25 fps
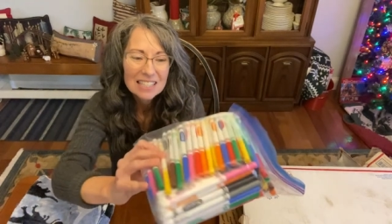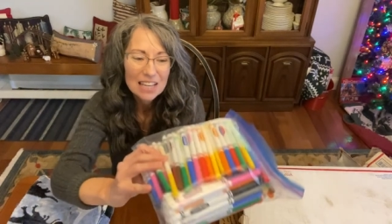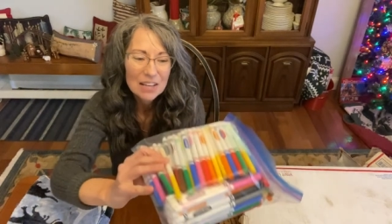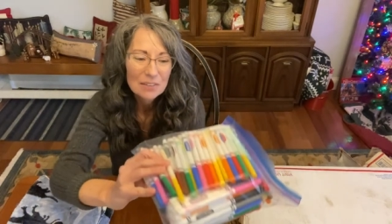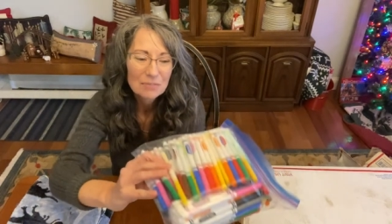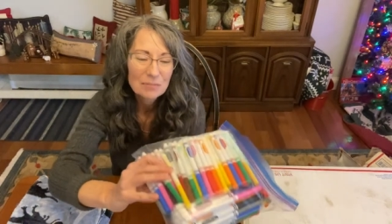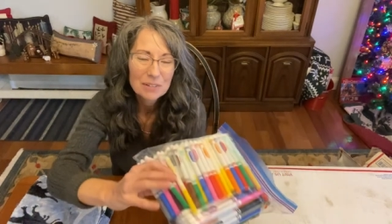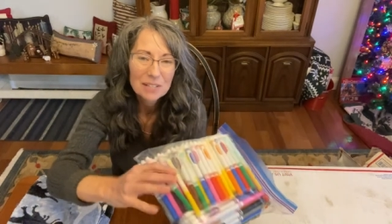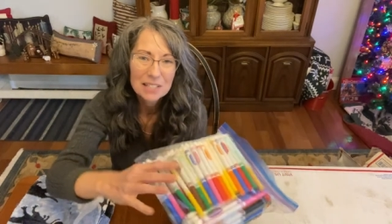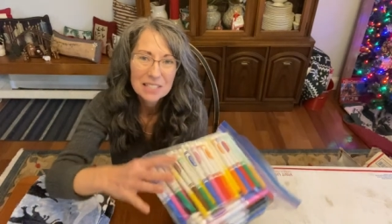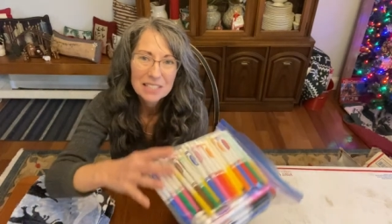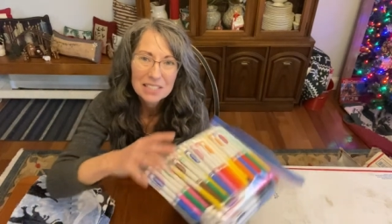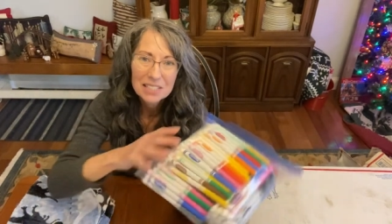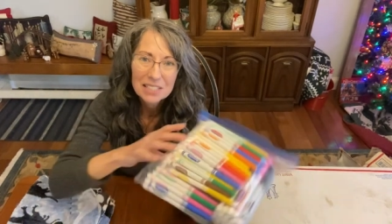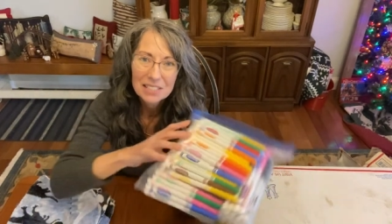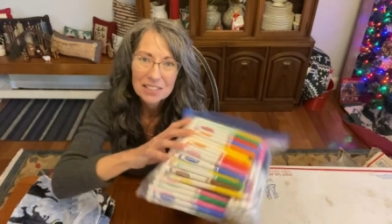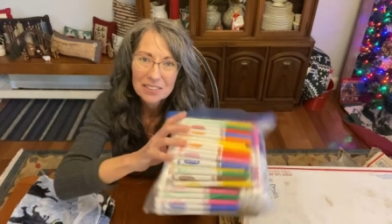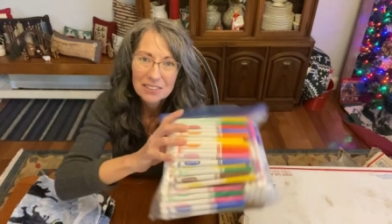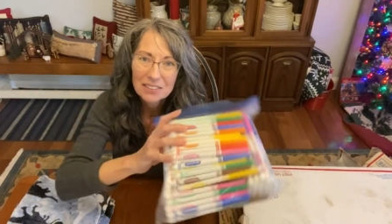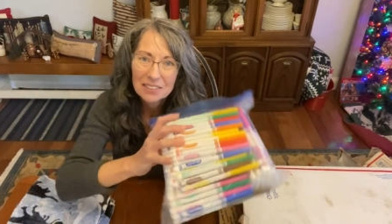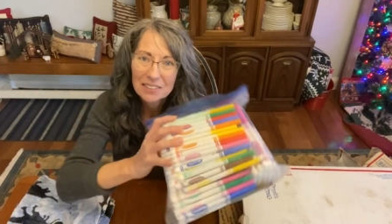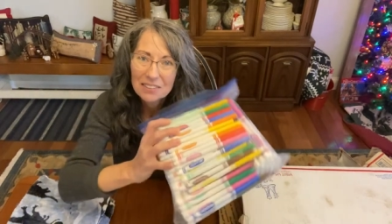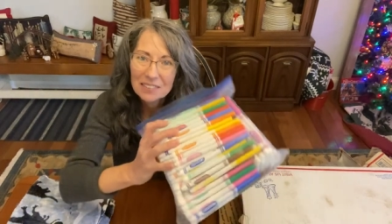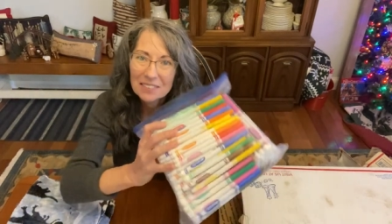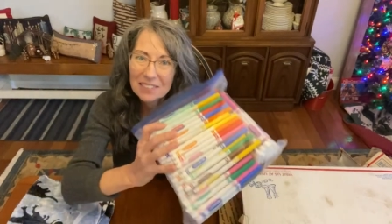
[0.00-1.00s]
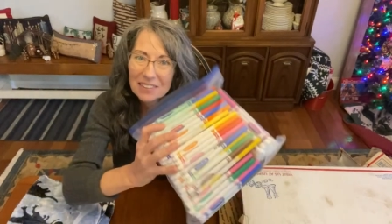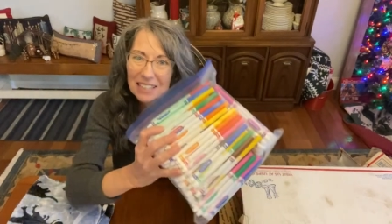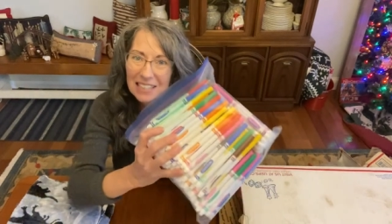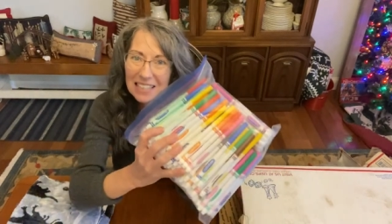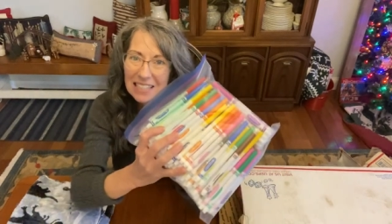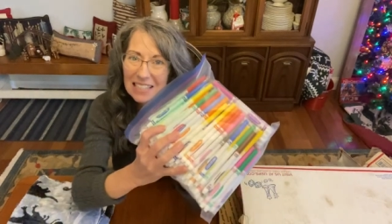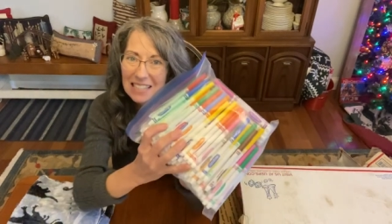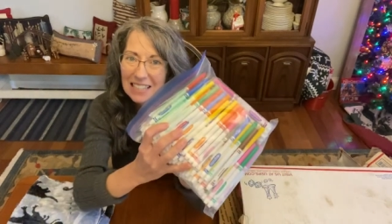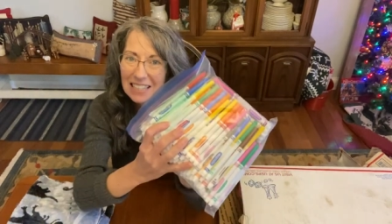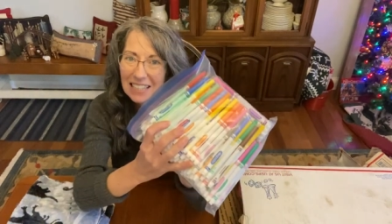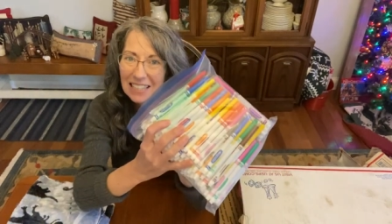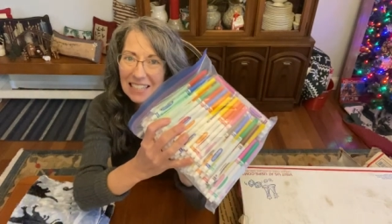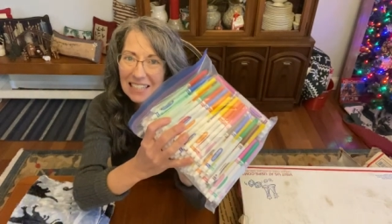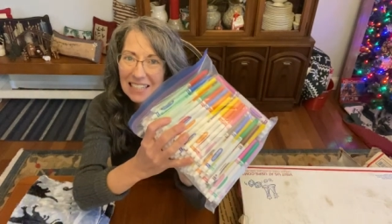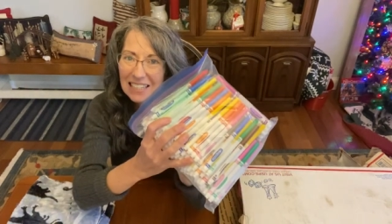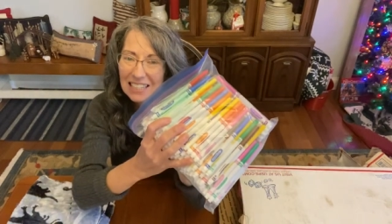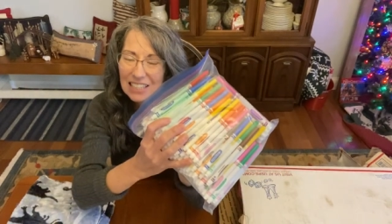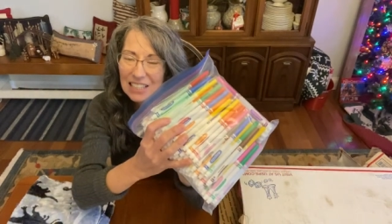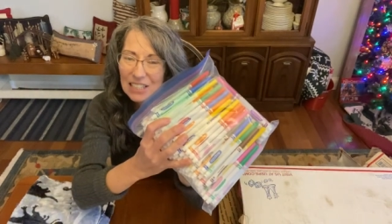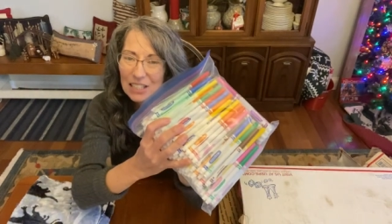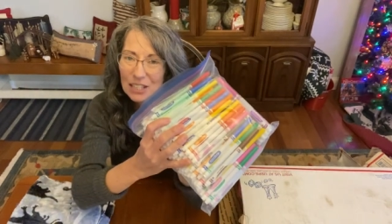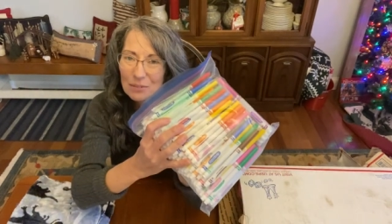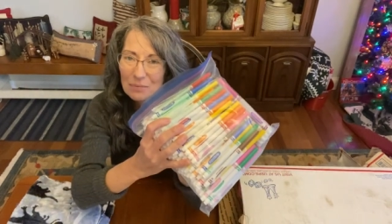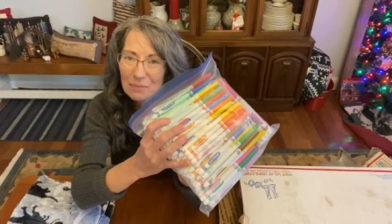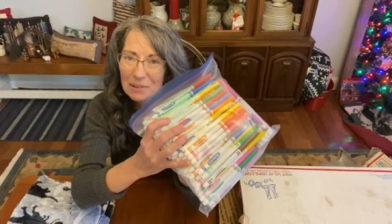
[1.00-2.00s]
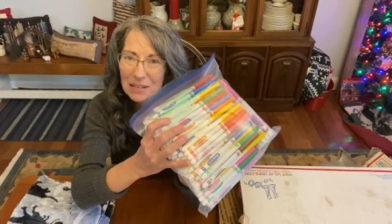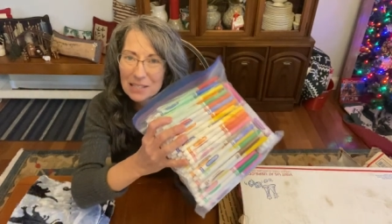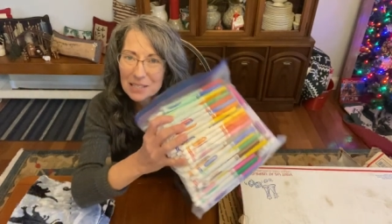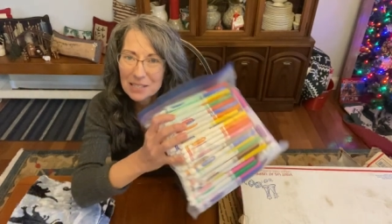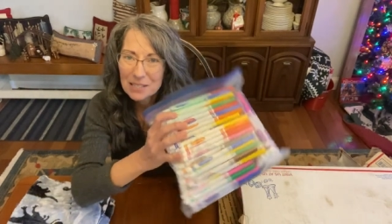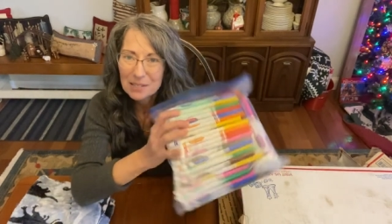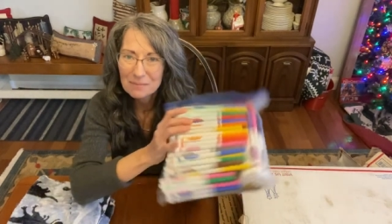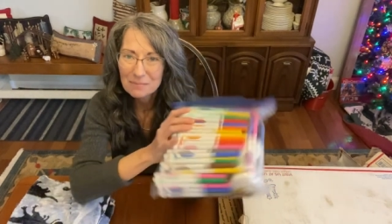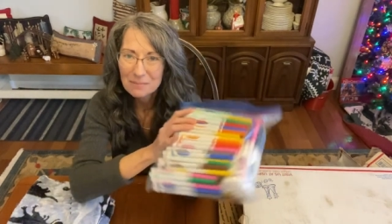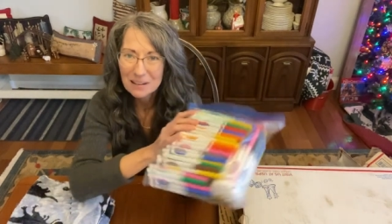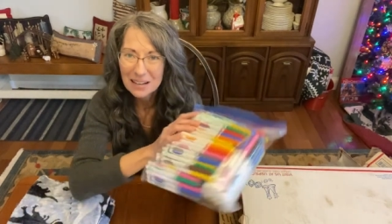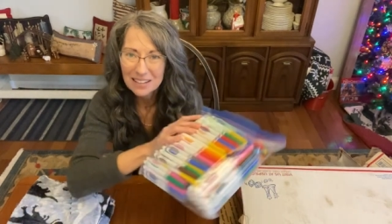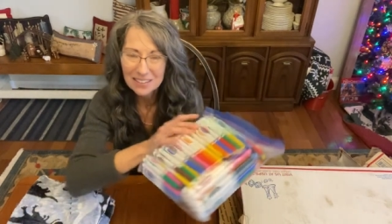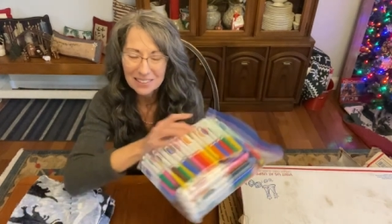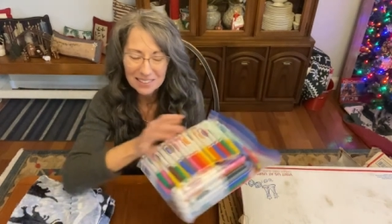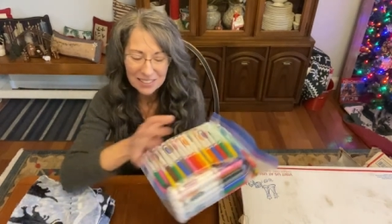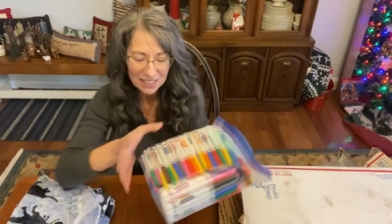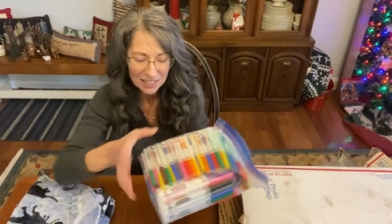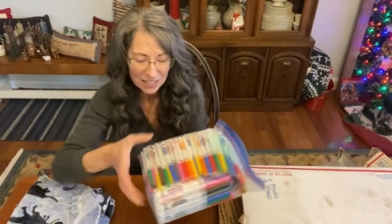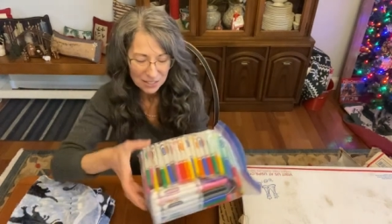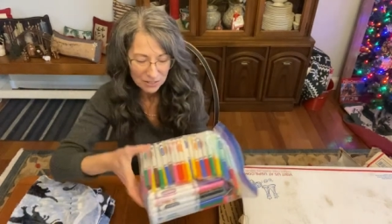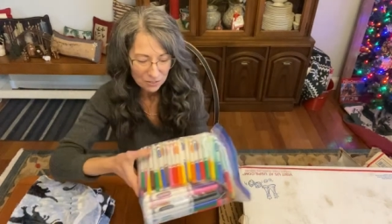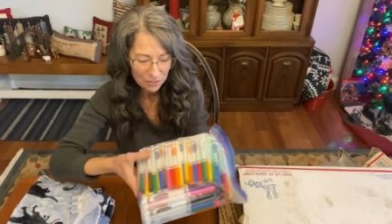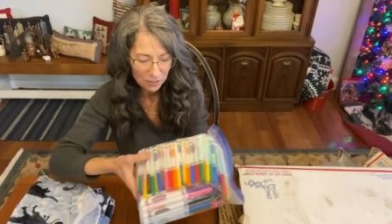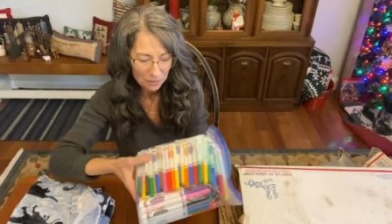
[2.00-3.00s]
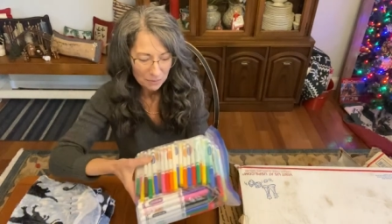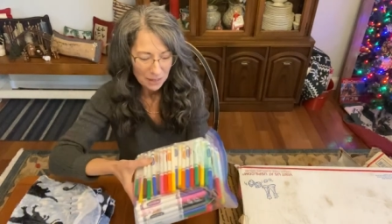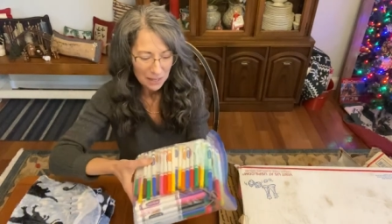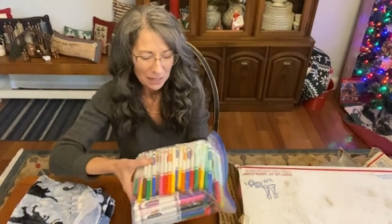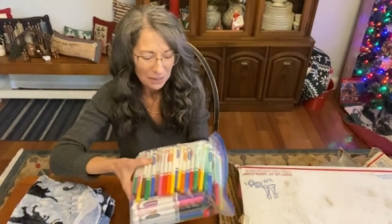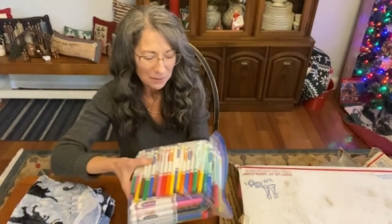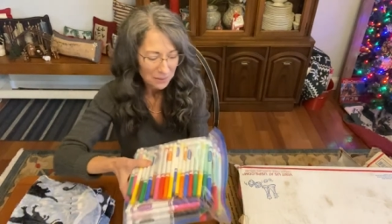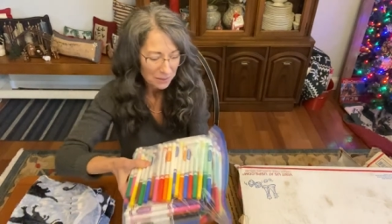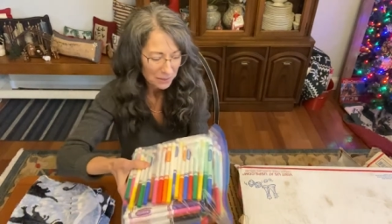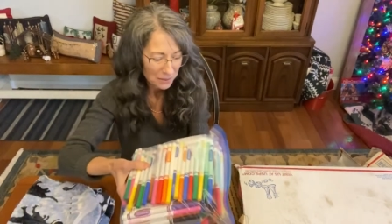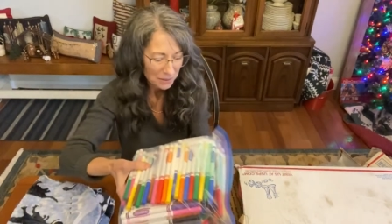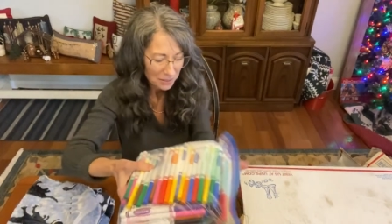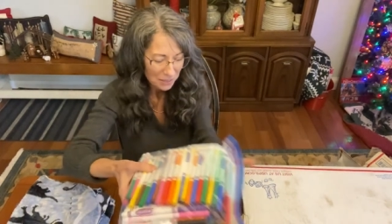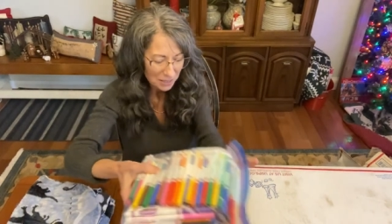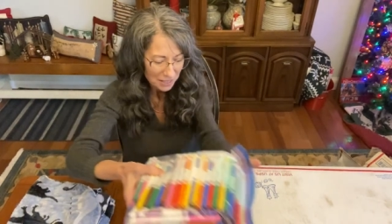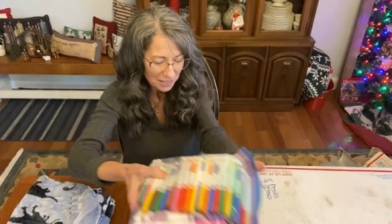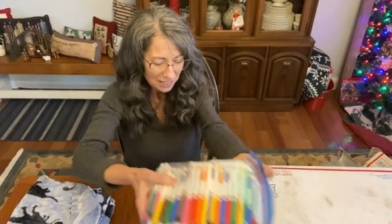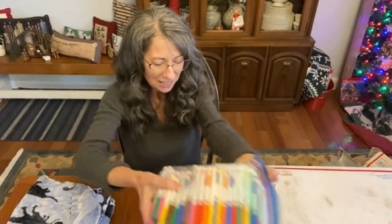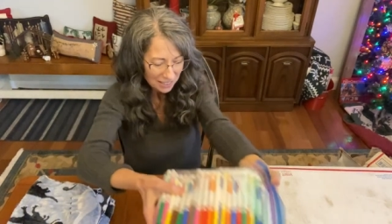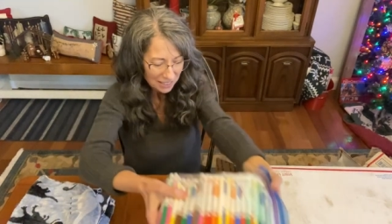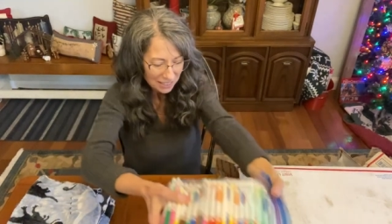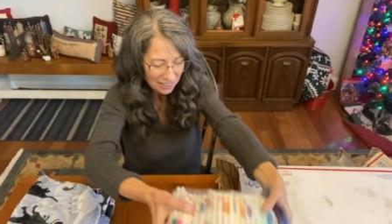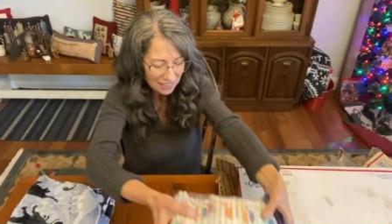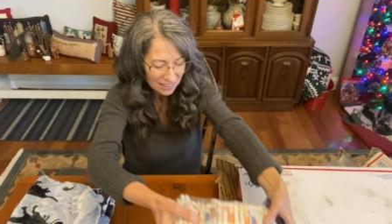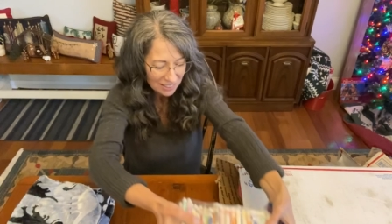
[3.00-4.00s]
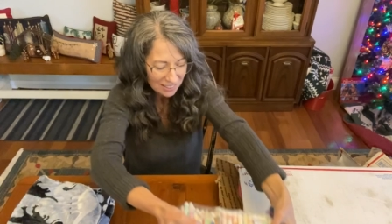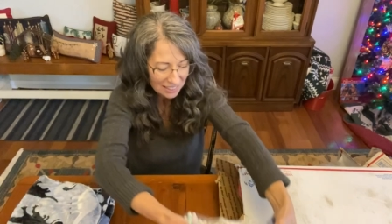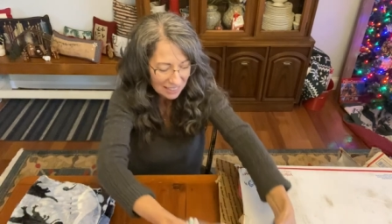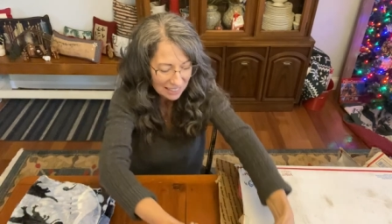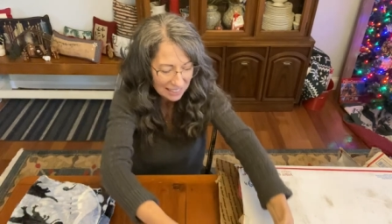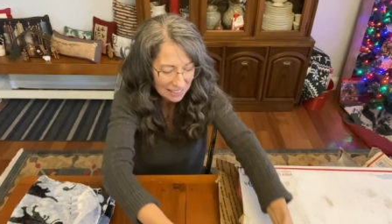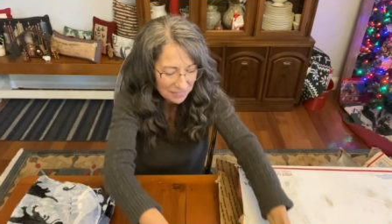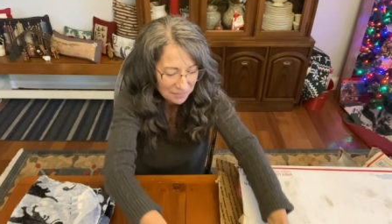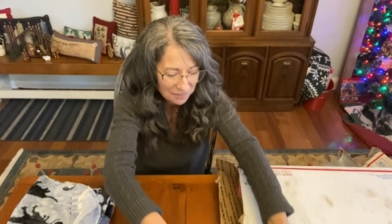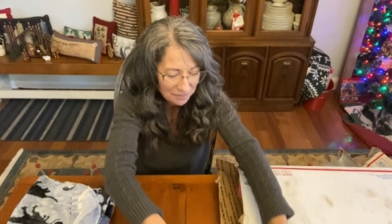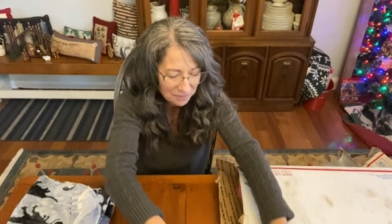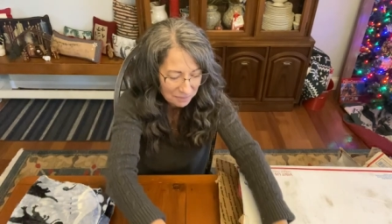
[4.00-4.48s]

I put two of these in each of the pencil pouches for my older children.